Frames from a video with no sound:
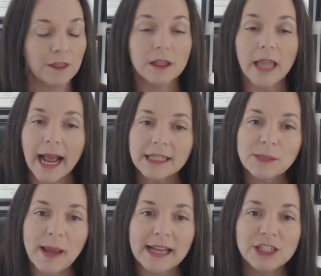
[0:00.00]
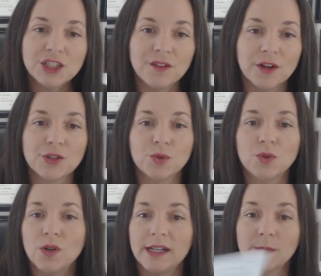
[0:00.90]
The last page of our
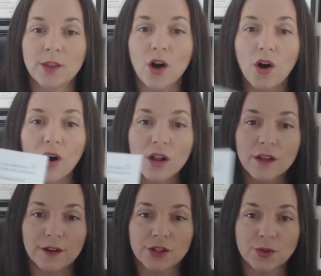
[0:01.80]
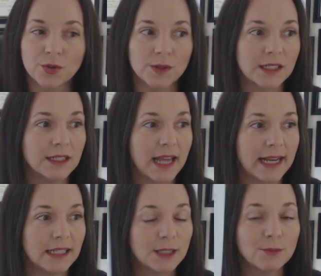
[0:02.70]
tool, as with all of our tools,
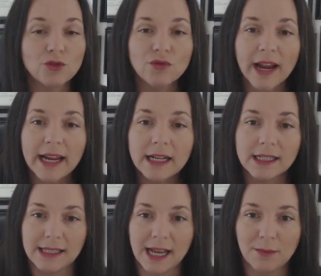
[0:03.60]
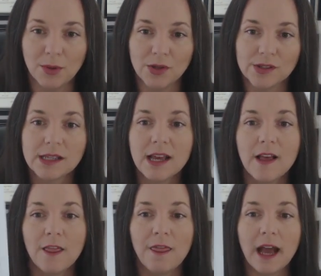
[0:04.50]
contains some great examples
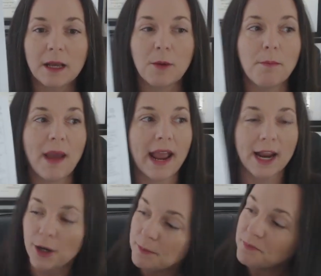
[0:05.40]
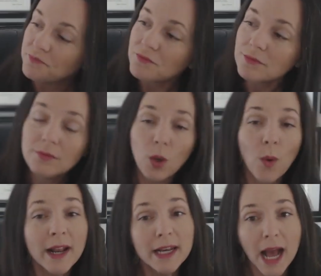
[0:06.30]
that compare
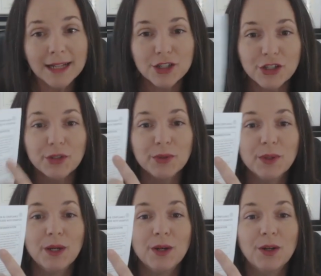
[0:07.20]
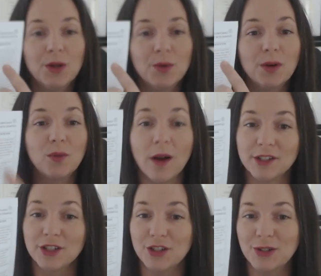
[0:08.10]
what not to do with
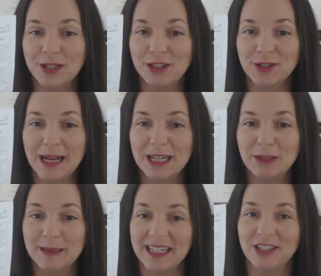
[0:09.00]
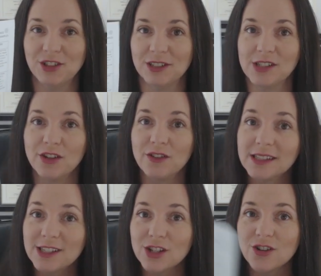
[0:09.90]
what to do in your documentation. So
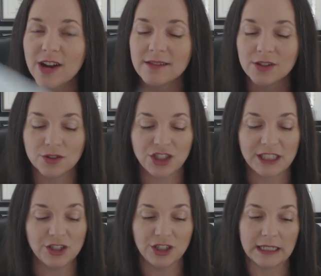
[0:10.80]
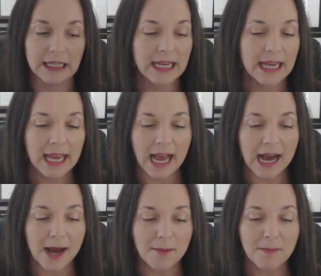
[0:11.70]
this is a great little cheat sheet,
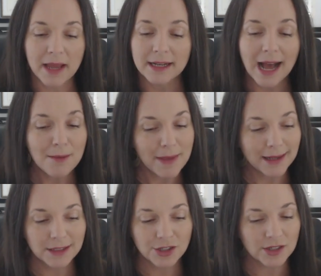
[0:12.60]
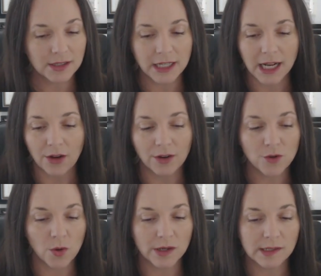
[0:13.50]
and not meant to just,
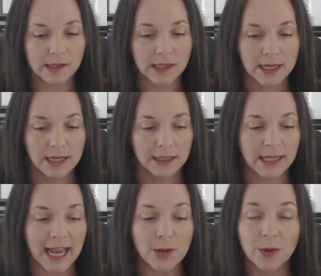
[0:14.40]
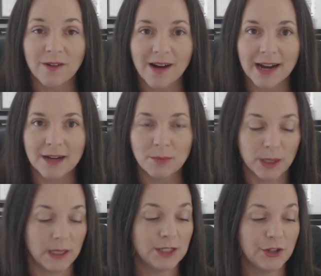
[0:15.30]
of course, take what we write and
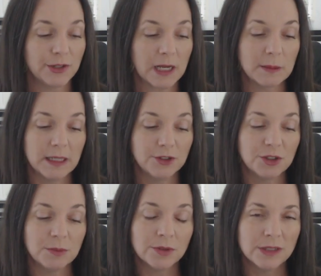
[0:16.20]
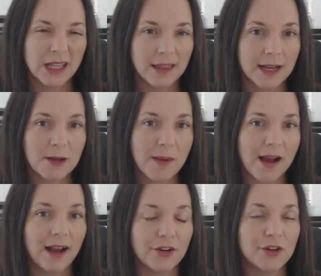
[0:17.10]
put it into your documentation, but really think
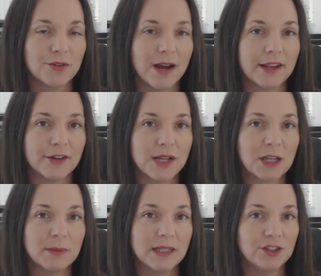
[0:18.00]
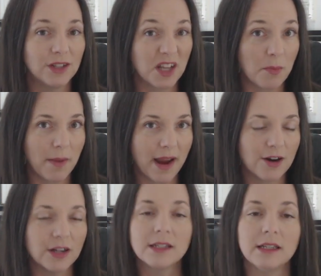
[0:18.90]
about how you're writing your documentation and
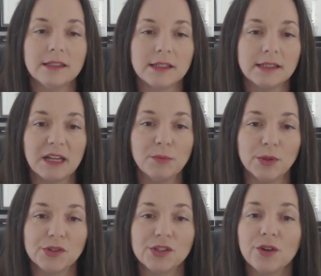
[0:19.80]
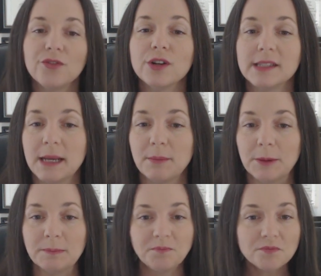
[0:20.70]
compare it to these examples. So for
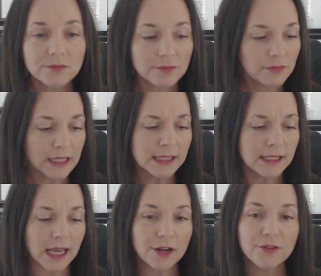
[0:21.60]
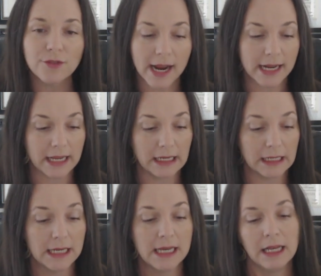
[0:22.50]
example, instead of
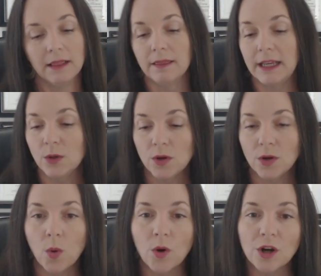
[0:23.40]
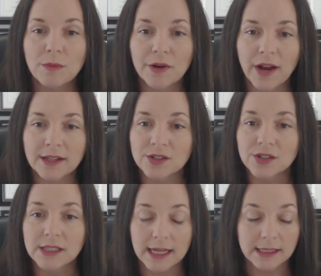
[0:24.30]
writing lingual oromotor
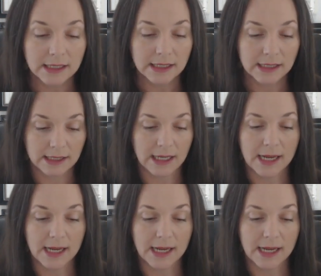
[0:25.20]
exercises